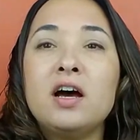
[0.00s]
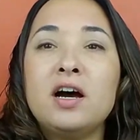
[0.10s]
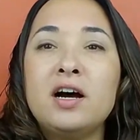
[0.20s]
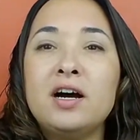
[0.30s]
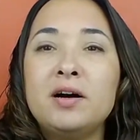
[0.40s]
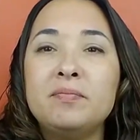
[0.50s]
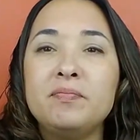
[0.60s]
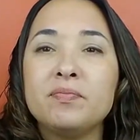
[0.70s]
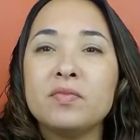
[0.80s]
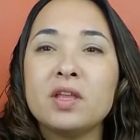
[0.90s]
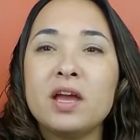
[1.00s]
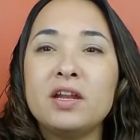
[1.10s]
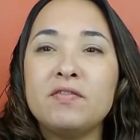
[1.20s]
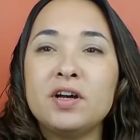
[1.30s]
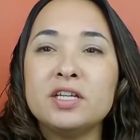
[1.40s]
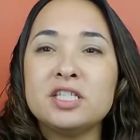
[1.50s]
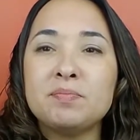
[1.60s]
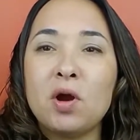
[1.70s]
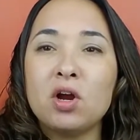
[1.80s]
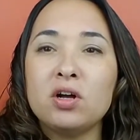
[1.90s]
kind of a
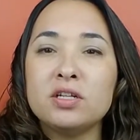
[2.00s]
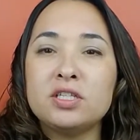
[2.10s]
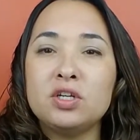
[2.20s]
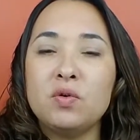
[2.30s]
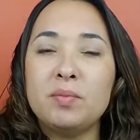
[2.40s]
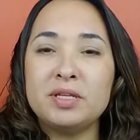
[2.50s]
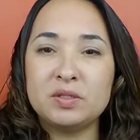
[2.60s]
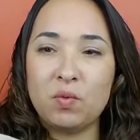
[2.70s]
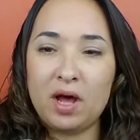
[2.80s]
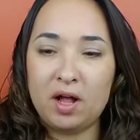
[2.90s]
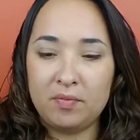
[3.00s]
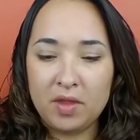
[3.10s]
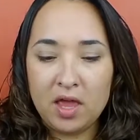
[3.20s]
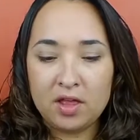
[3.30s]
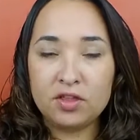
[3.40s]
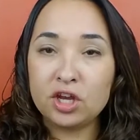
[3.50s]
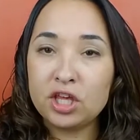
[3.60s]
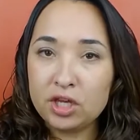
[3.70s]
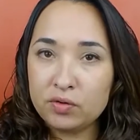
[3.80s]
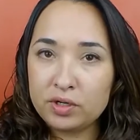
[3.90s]
sparkle to them as well. They're
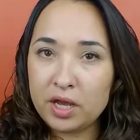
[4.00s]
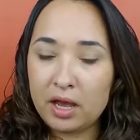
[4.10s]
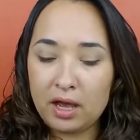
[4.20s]
cute.